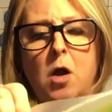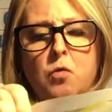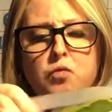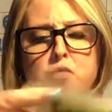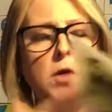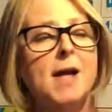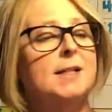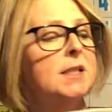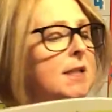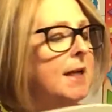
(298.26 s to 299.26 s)

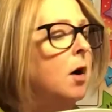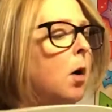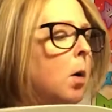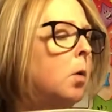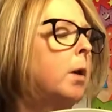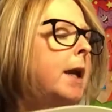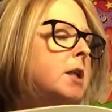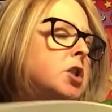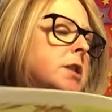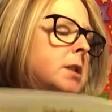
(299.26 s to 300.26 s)
rusty old
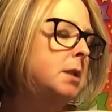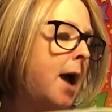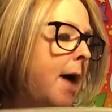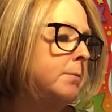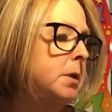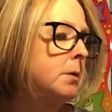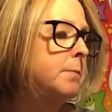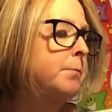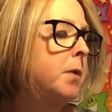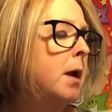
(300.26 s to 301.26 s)
engine stopped.
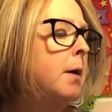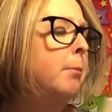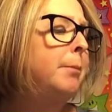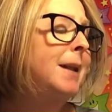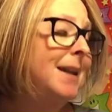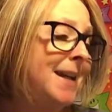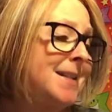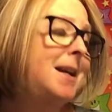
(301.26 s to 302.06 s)
Please,